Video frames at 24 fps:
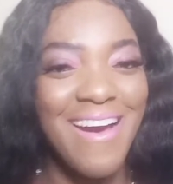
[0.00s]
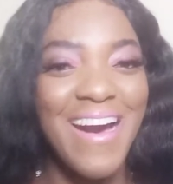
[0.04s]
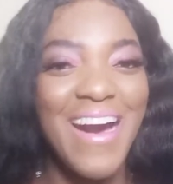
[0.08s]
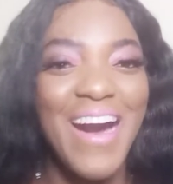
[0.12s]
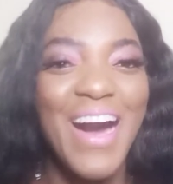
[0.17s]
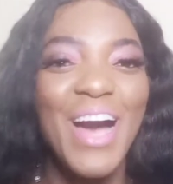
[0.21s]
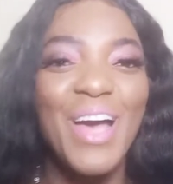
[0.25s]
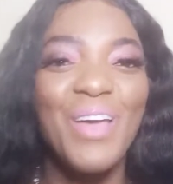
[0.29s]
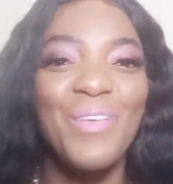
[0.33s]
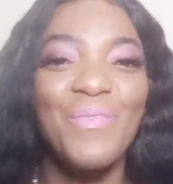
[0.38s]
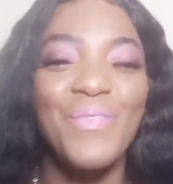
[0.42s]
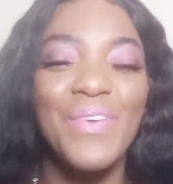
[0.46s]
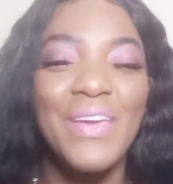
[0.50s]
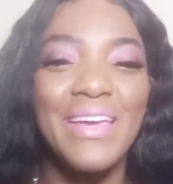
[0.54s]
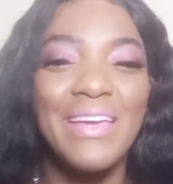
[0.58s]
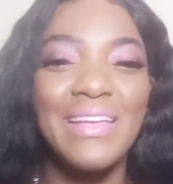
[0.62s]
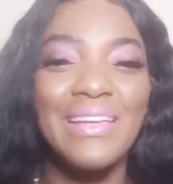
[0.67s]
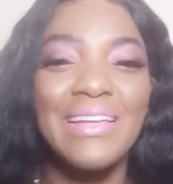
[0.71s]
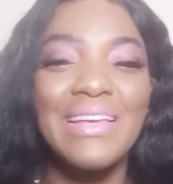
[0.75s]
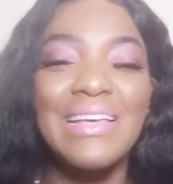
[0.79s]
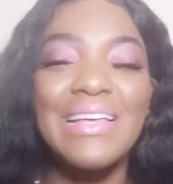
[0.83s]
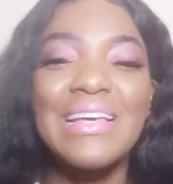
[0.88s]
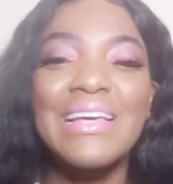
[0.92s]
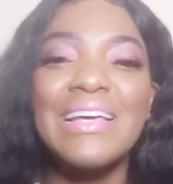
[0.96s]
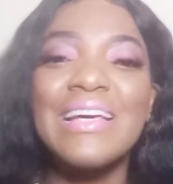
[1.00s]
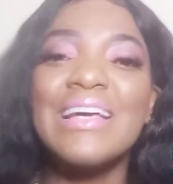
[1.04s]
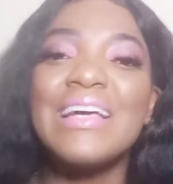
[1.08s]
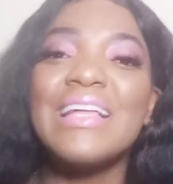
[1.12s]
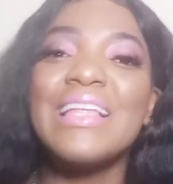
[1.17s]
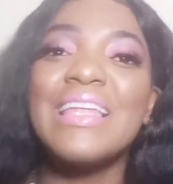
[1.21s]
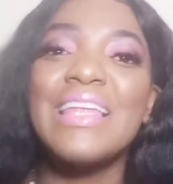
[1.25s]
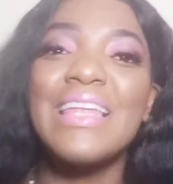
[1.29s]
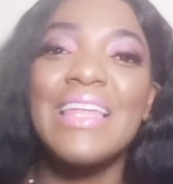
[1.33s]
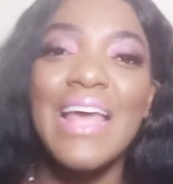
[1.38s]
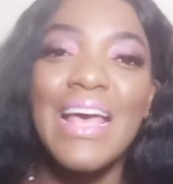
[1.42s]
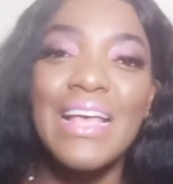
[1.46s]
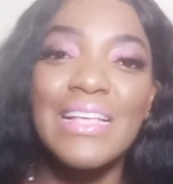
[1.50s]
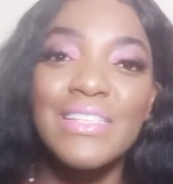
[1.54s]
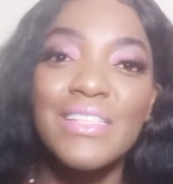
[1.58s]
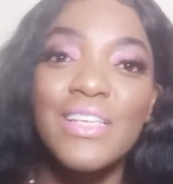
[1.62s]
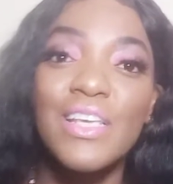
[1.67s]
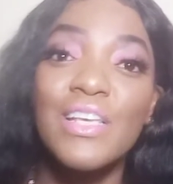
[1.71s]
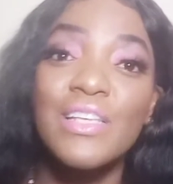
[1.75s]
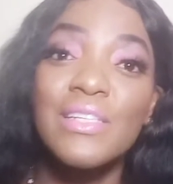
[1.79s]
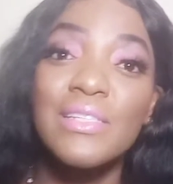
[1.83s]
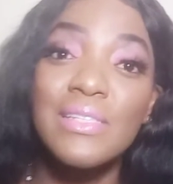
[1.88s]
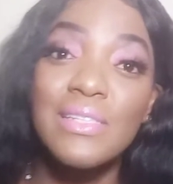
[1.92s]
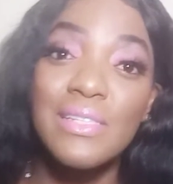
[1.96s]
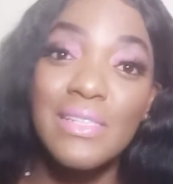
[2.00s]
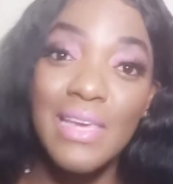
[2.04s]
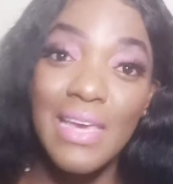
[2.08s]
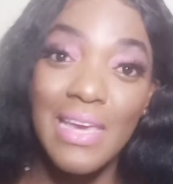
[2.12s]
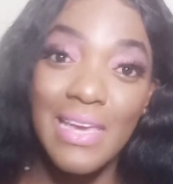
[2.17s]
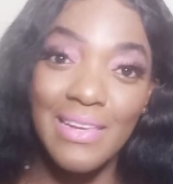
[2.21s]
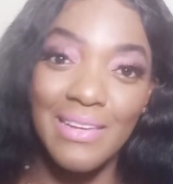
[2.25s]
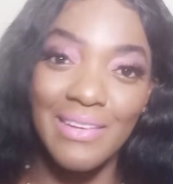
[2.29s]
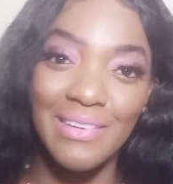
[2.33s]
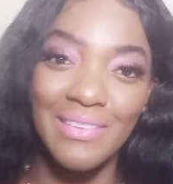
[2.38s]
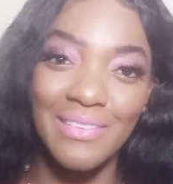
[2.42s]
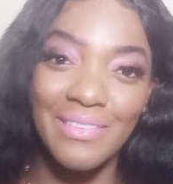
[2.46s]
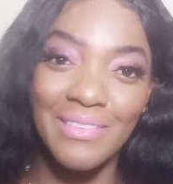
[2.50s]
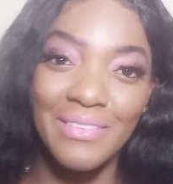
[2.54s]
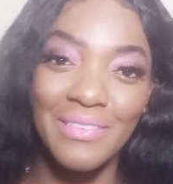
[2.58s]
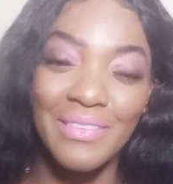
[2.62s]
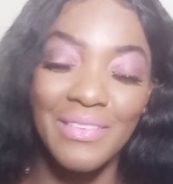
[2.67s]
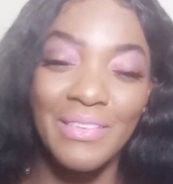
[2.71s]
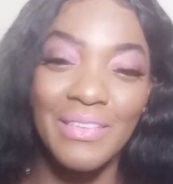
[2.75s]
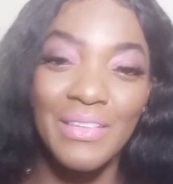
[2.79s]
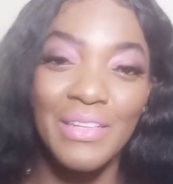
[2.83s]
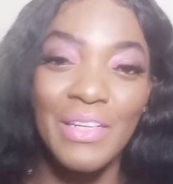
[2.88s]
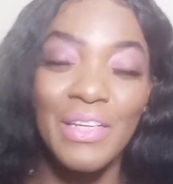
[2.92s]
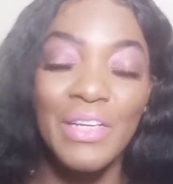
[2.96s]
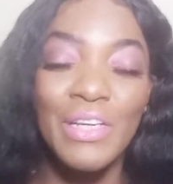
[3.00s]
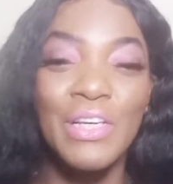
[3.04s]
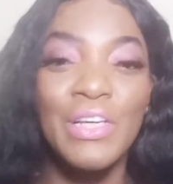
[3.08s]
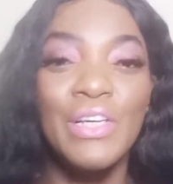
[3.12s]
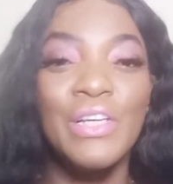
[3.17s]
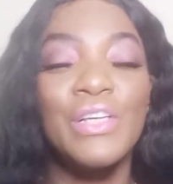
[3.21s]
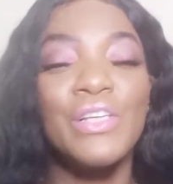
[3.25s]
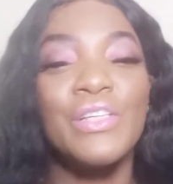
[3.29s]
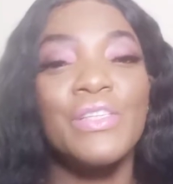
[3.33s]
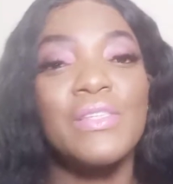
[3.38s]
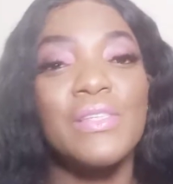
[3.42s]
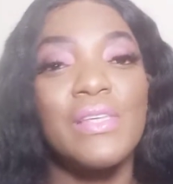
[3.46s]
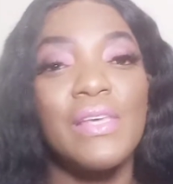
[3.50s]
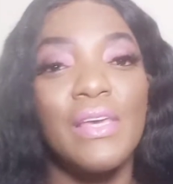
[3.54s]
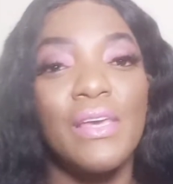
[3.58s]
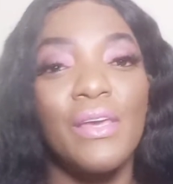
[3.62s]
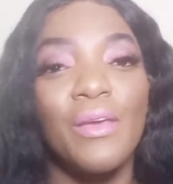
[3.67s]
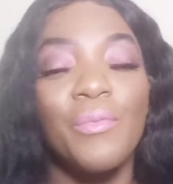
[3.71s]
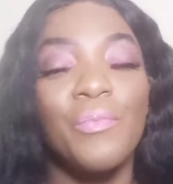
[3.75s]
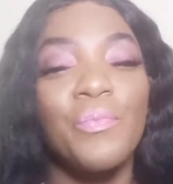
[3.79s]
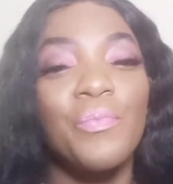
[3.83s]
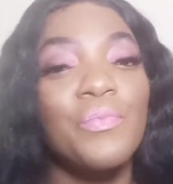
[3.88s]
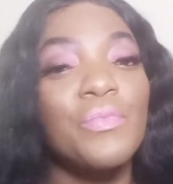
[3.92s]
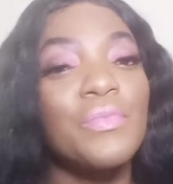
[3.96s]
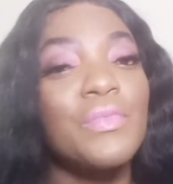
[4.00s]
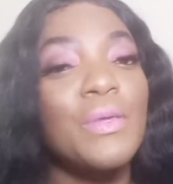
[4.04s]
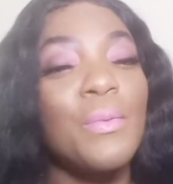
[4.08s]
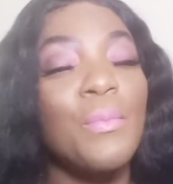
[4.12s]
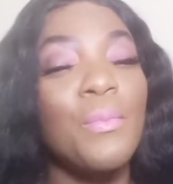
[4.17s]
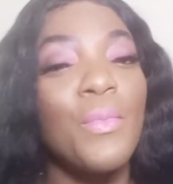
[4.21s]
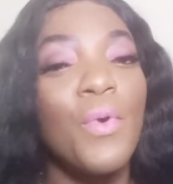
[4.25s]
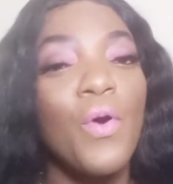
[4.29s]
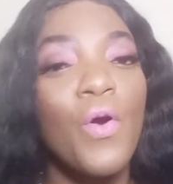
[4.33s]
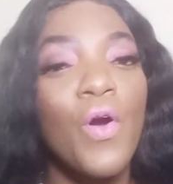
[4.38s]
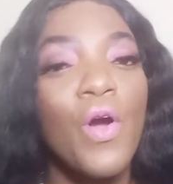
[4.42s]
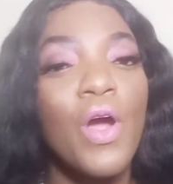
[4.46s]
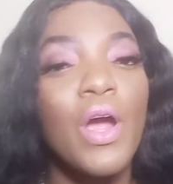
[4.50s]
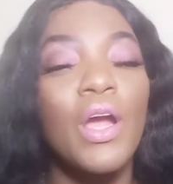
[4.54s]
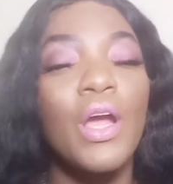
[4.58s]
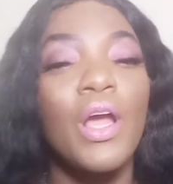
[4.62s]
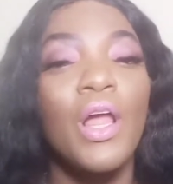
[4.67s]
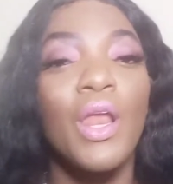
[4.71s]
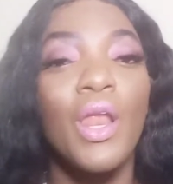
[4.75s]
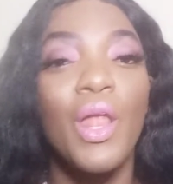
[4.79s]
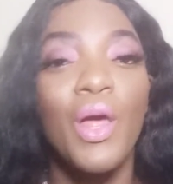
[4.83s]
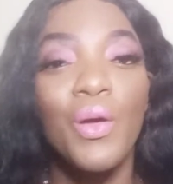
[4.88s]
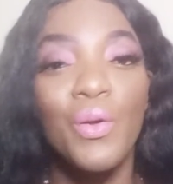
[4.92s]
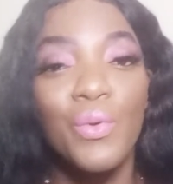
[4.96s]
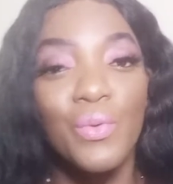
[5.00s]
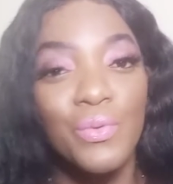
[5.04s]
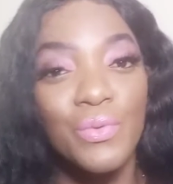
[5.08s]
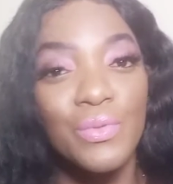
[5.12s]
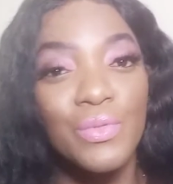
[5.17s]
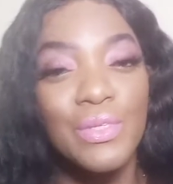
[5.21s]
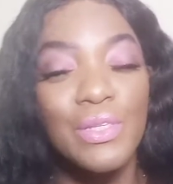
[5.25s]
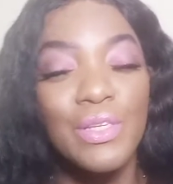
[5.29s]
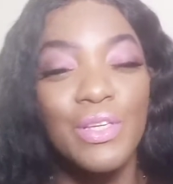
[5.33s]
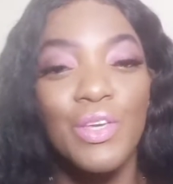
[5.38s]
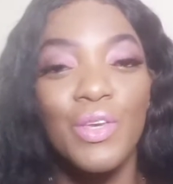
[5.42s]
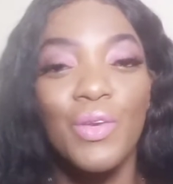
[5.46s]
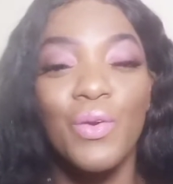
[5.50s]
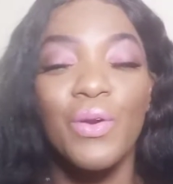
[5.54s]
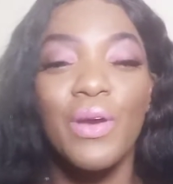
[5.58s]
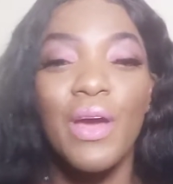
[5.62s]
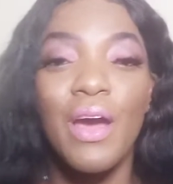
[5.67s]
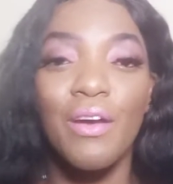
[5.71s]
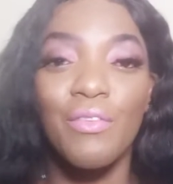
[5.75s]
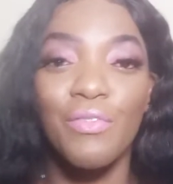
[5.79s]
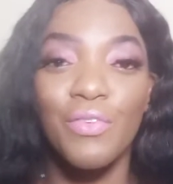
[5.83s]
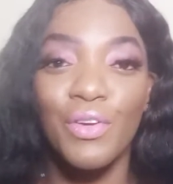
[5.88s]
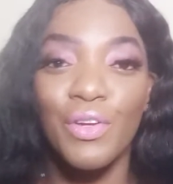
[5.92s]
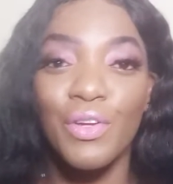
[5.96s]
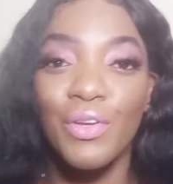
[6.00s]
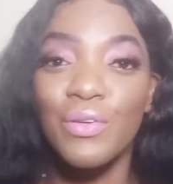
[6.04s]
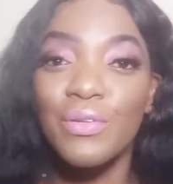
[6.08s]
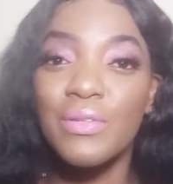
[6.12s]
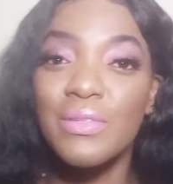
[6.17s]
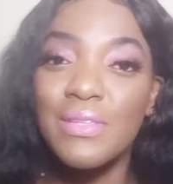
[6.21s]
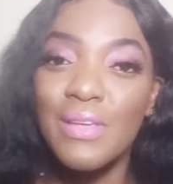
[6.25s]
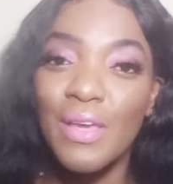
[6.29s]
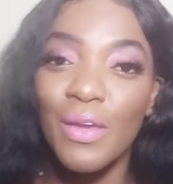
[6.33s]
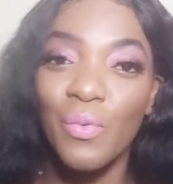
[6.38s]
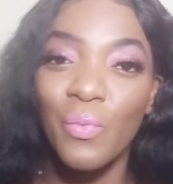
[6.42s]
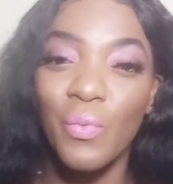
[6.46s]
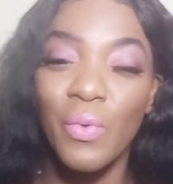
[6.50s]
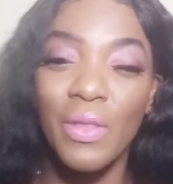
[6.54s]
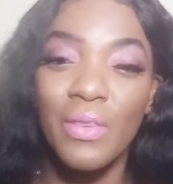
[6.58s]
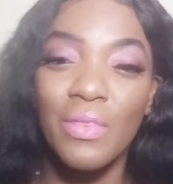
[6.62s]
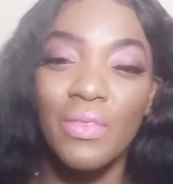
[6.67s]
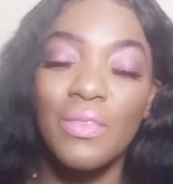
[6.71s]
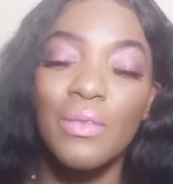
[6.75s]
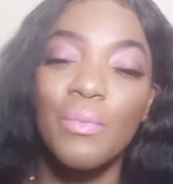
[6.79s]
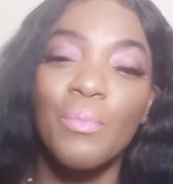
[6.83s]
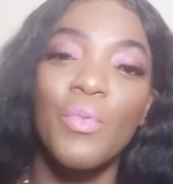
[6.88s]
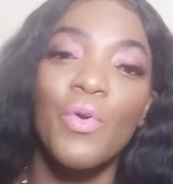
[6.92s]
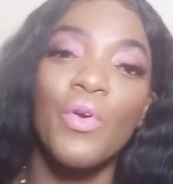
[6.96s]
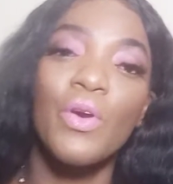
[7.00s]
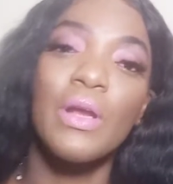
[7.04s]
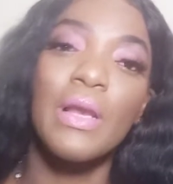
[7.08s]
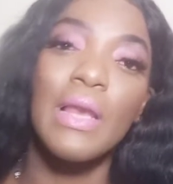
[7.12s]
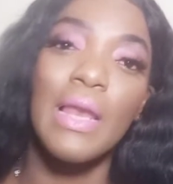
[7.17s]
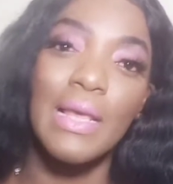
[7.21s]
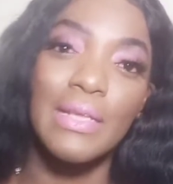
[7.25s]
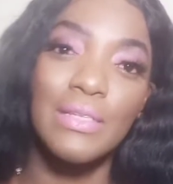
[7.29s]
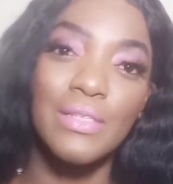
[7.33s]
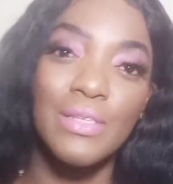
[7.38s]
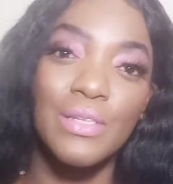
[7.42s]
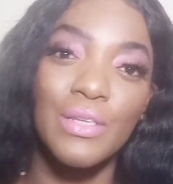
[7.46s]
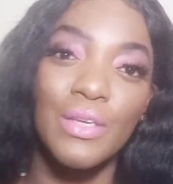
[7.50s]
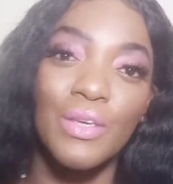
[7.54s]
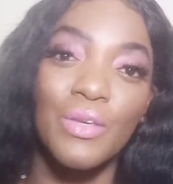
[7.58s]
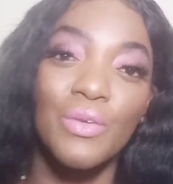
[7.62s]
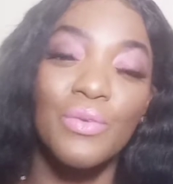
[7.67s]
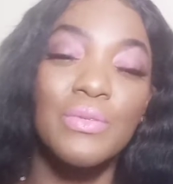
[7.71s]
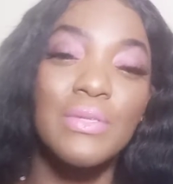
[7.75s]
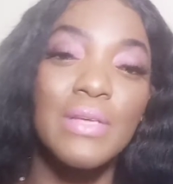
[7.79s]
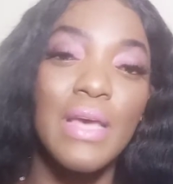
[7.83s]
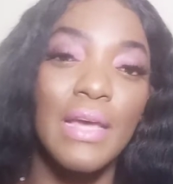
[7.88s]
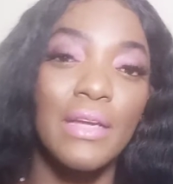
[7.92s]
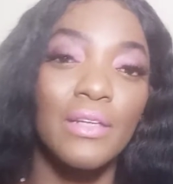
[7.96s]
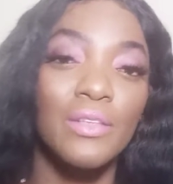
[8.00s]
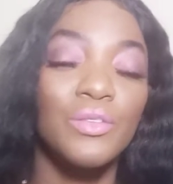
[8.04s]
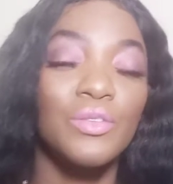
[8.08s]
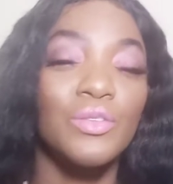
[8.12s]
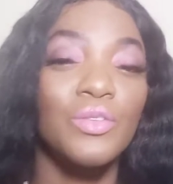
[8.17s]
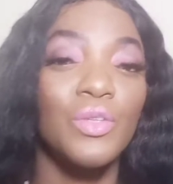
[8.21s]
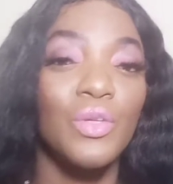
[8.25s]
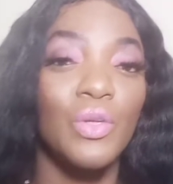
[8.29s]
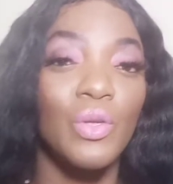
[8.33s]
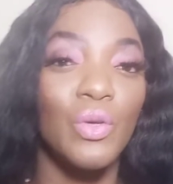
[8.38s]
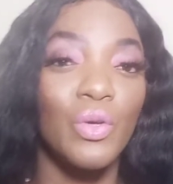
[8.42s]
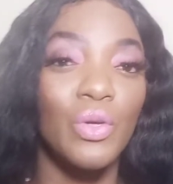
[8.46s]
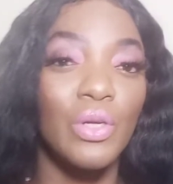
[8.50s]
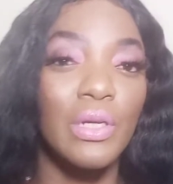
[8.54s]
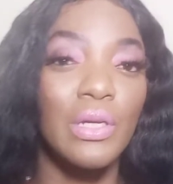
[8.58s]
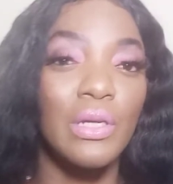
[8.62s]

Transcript: I mean less skin. See, the more clothes you cover your skin with, the more classy you tend to look.